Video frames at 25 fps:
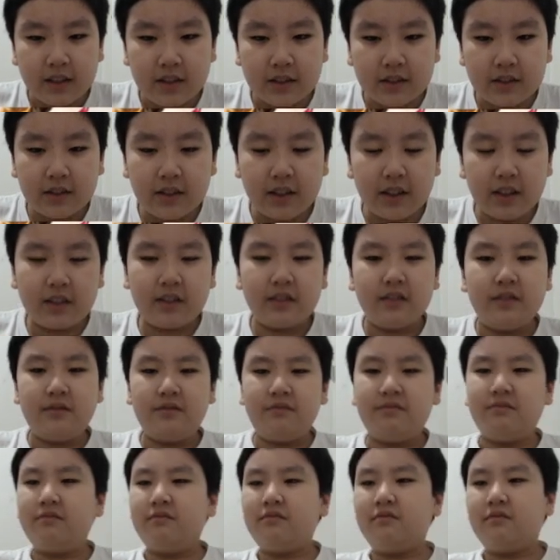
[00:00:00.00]
So yeah,
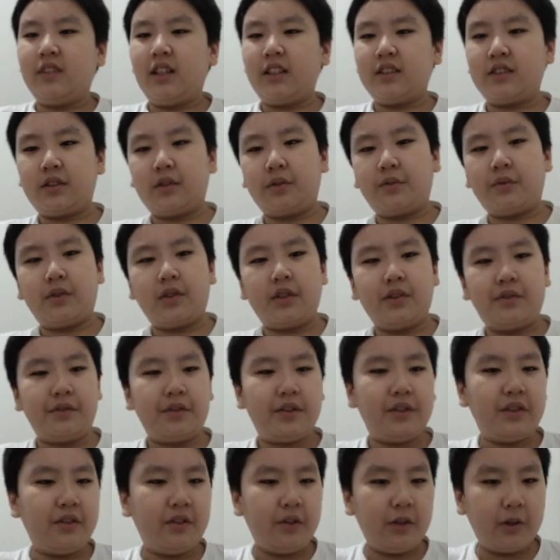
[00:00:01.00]
that's all for this
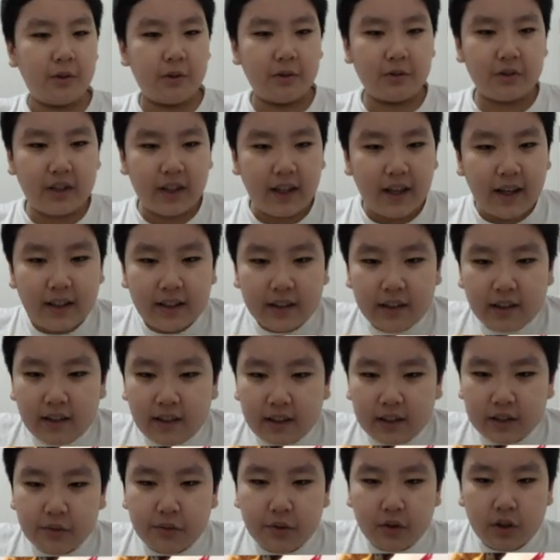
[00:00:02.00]
video. Thank you
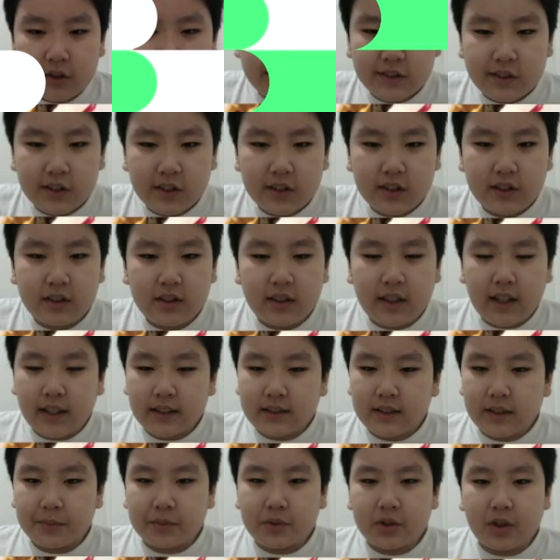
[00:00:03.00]
guys for watching.
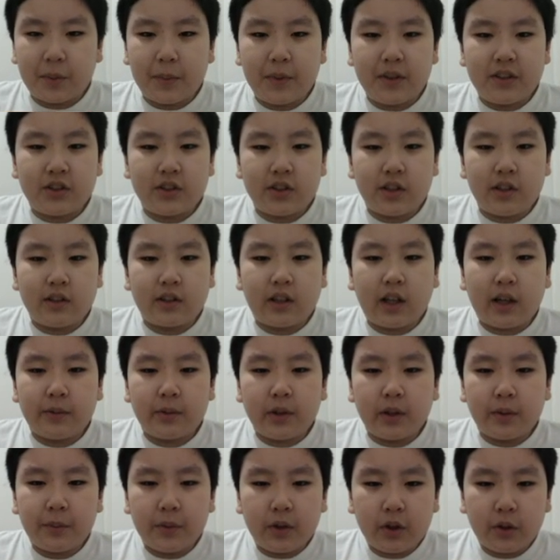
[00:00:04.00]
Like, subscribe, and share, and
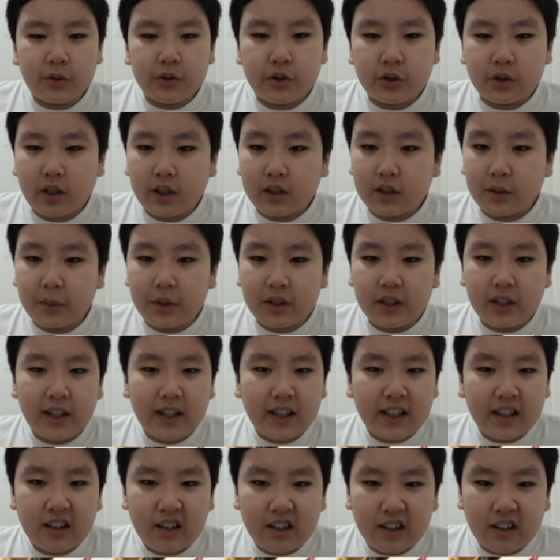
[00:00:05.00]
comment below what you thought about
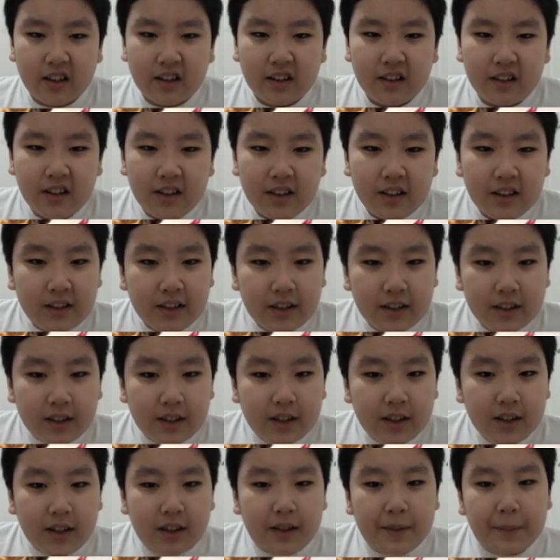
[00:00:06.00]
Decker.
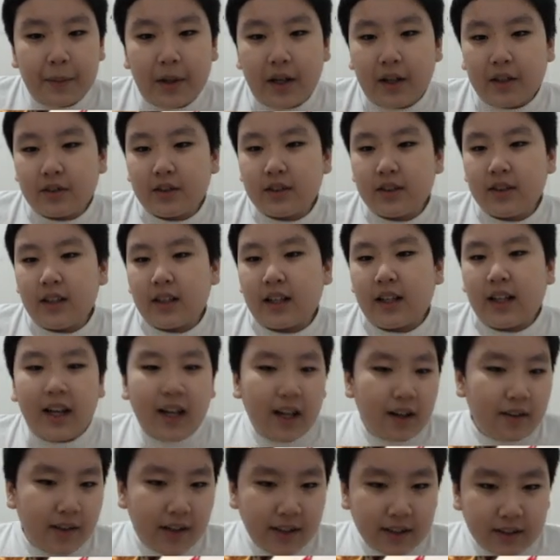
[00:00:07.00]
About the
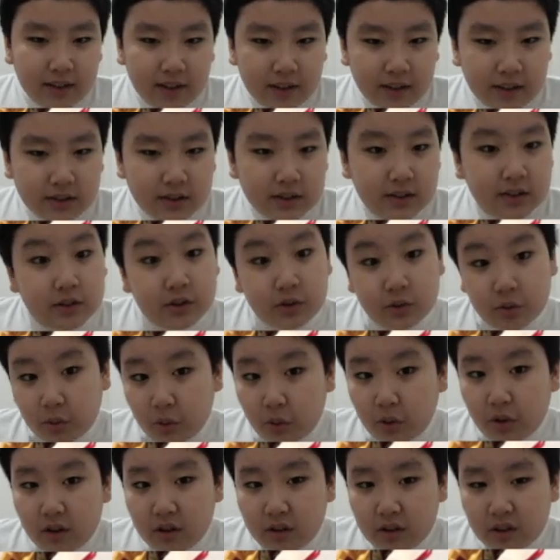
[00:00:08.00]
characters, the
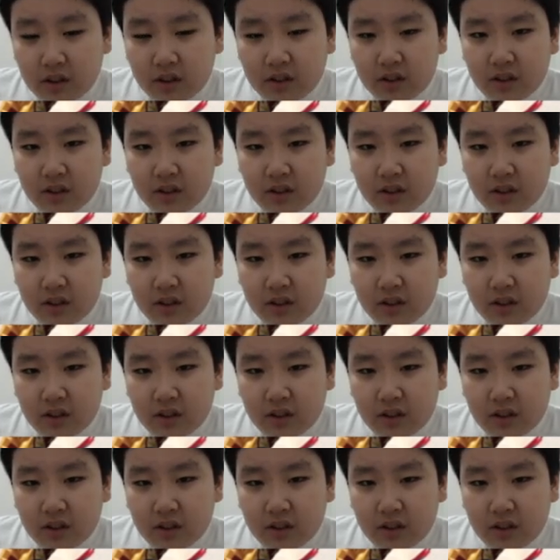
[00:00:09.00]
story.